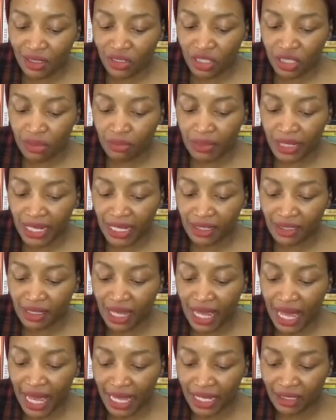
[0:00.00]
placed a
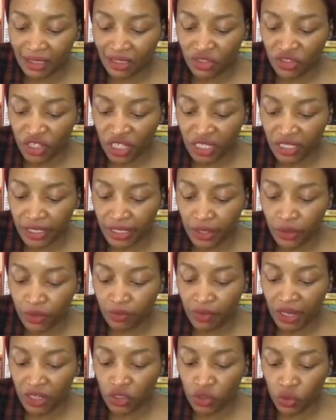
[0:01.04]
hand gently on my
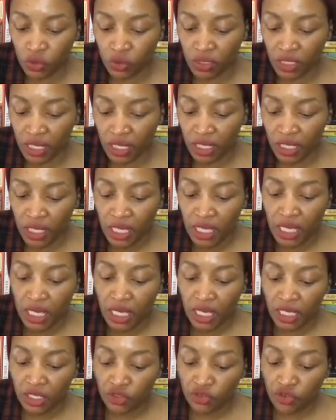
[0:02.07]
shoulder and
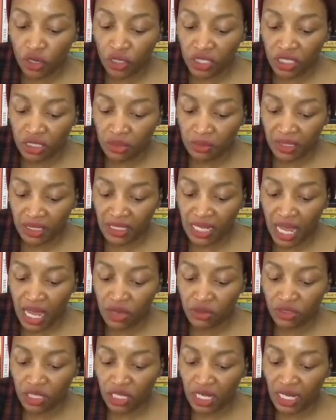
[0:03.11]
trotted me down
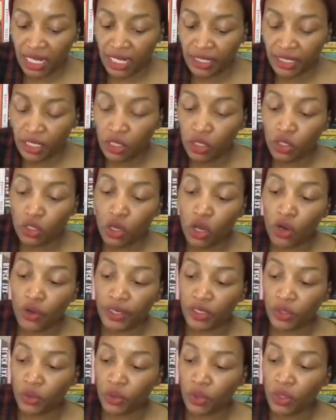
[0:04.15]
the clinical
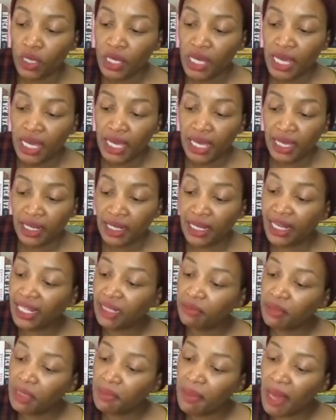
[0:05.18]
corridor and led me
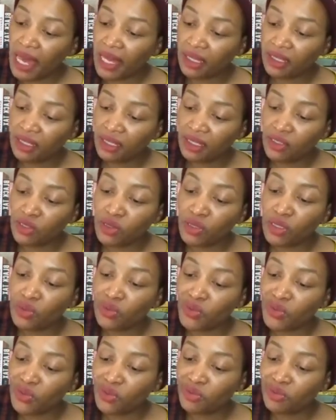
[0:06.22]
back into the
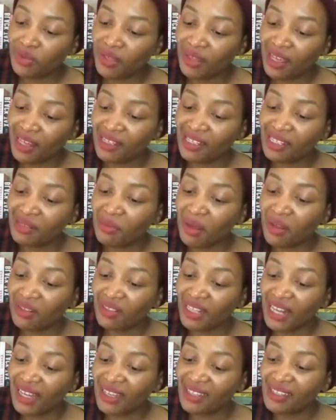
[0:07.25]
room that smelled like
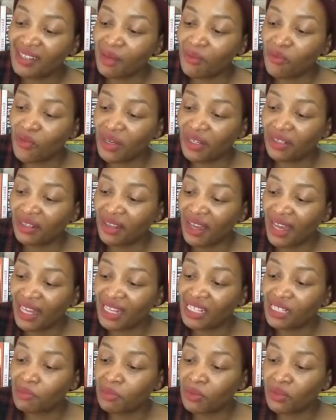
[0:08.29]
someone had
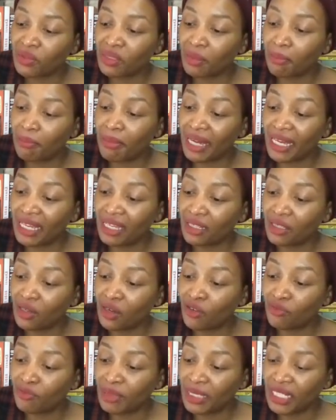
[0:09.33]
spilled a bucket of
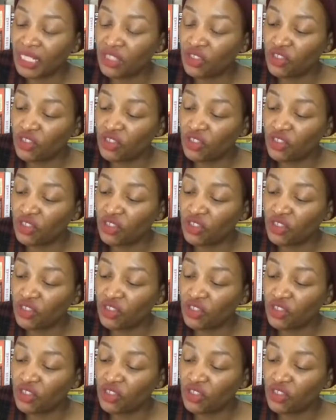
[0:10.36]
bleach.